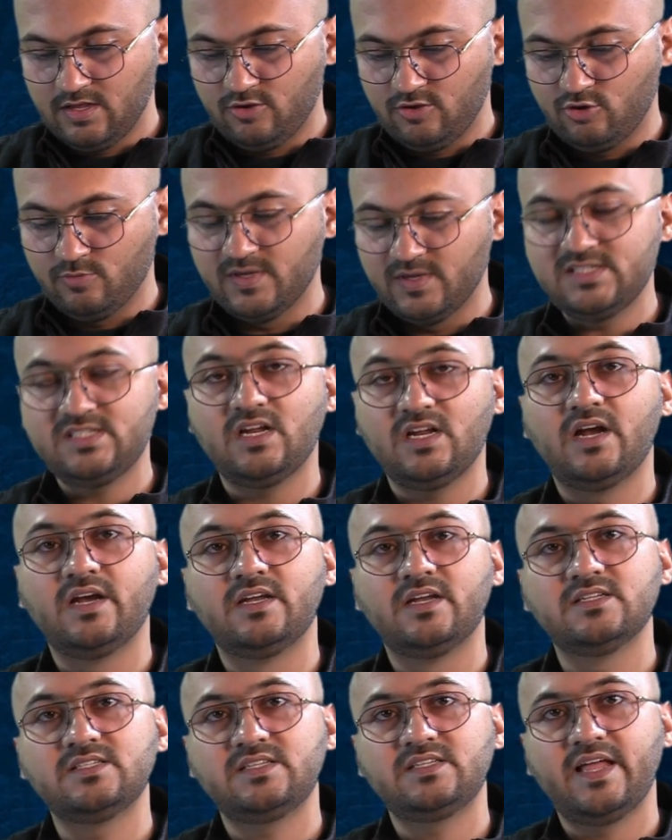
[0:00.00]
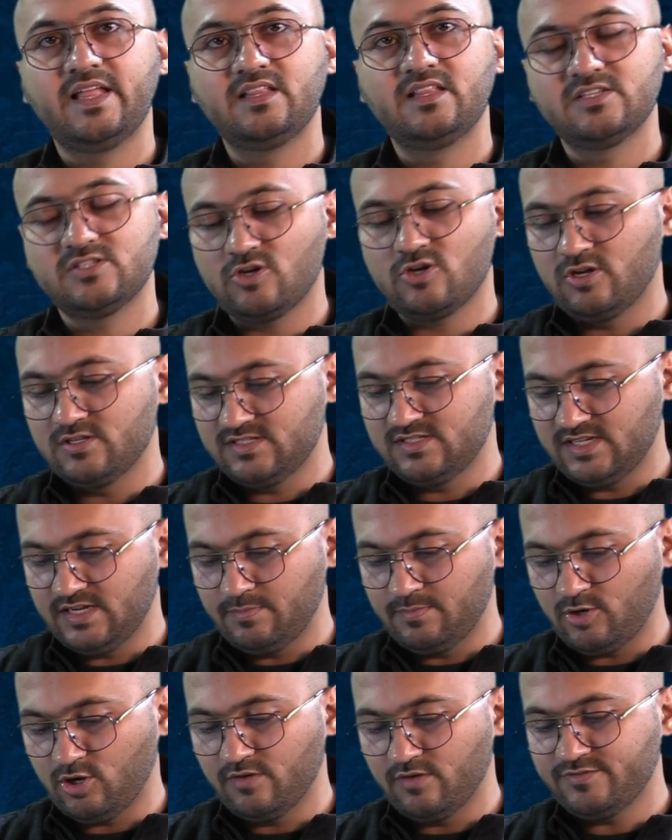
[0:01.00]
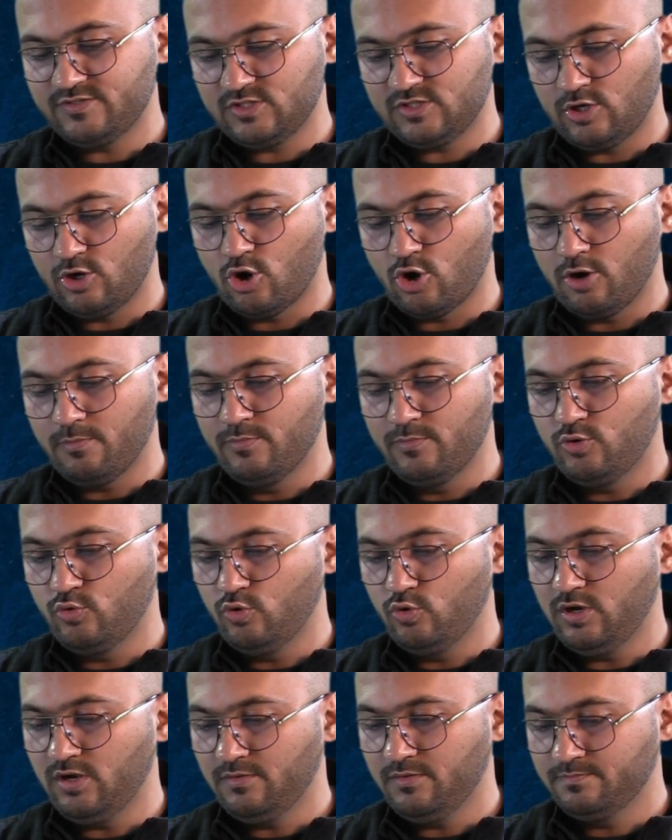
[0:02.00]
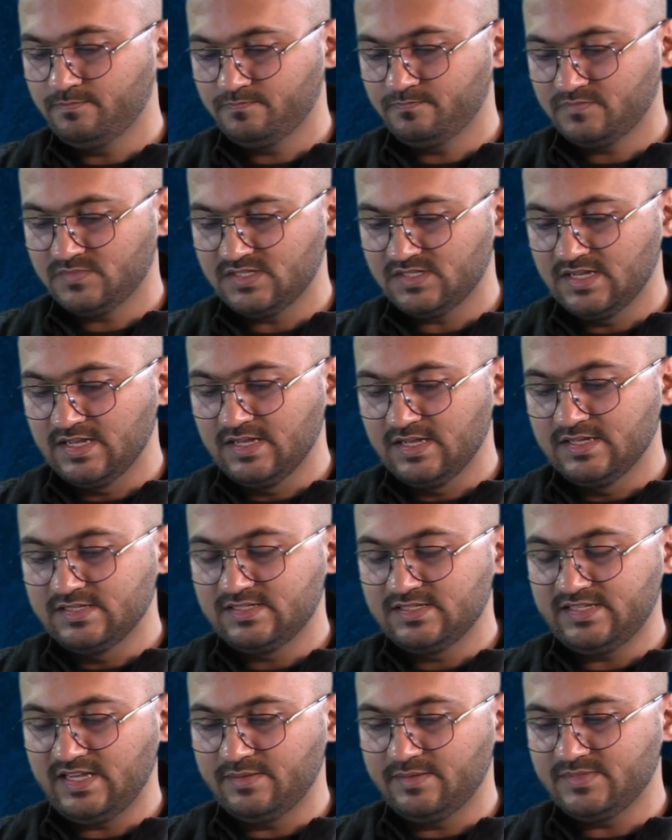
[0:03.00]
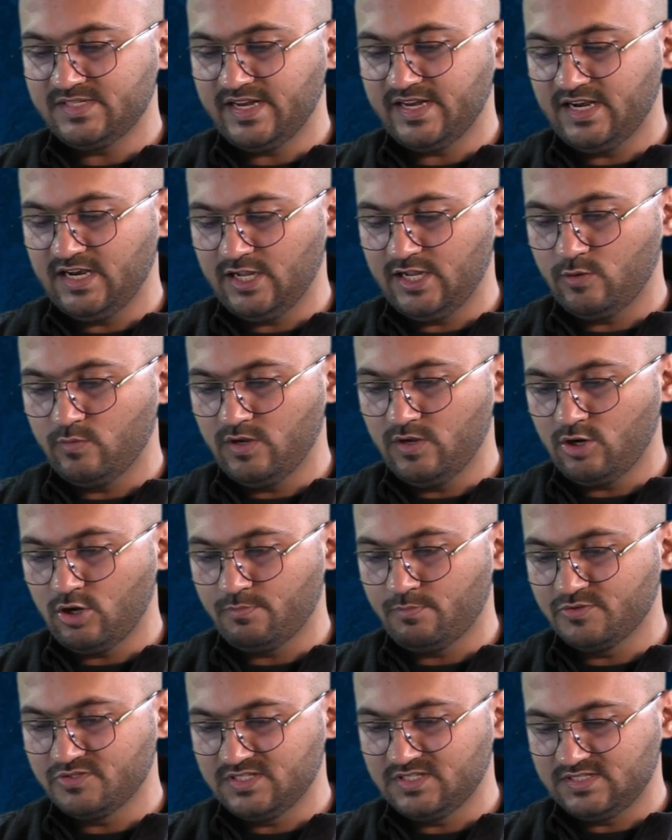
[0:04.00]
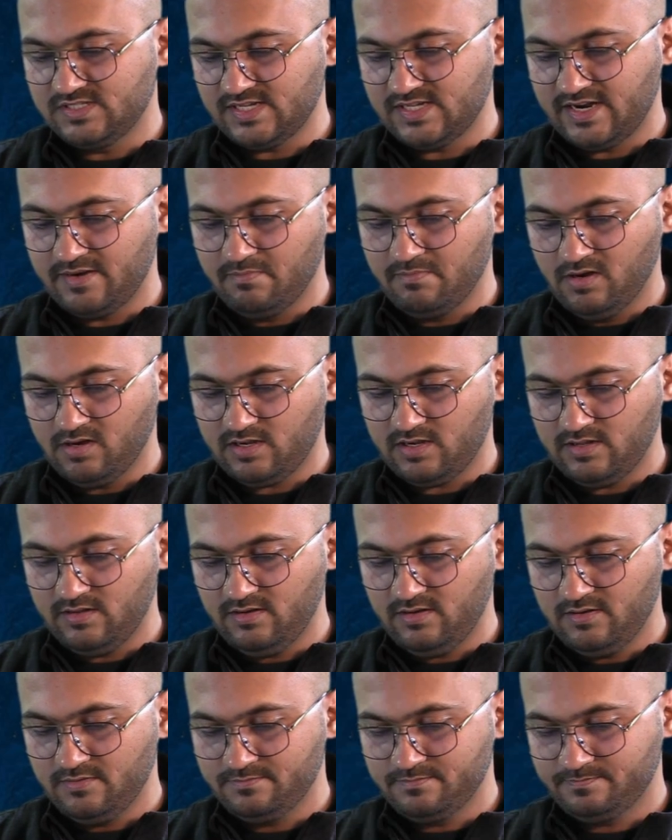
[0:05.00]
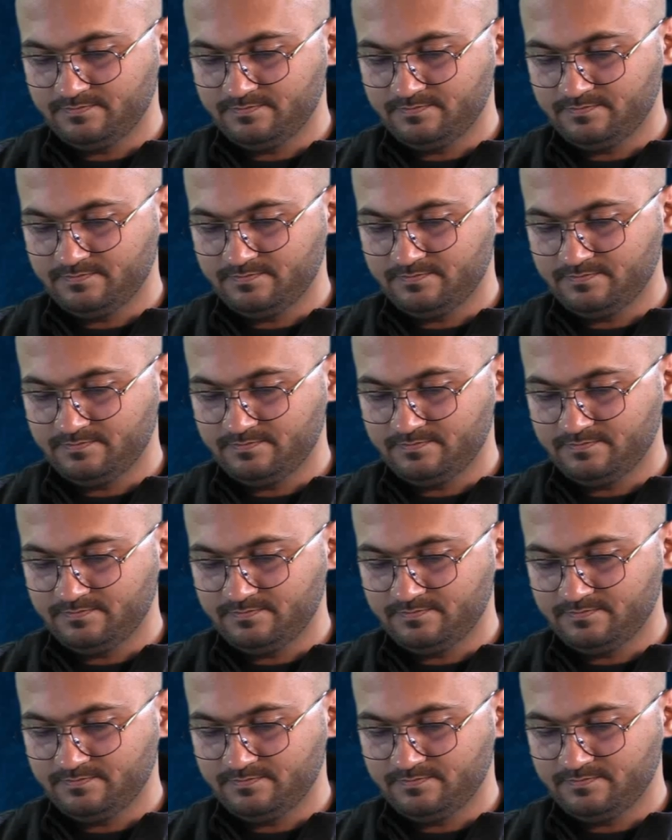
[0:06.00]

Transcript: You must understand this concept of slob rule, same side lingual, opposite side buccal.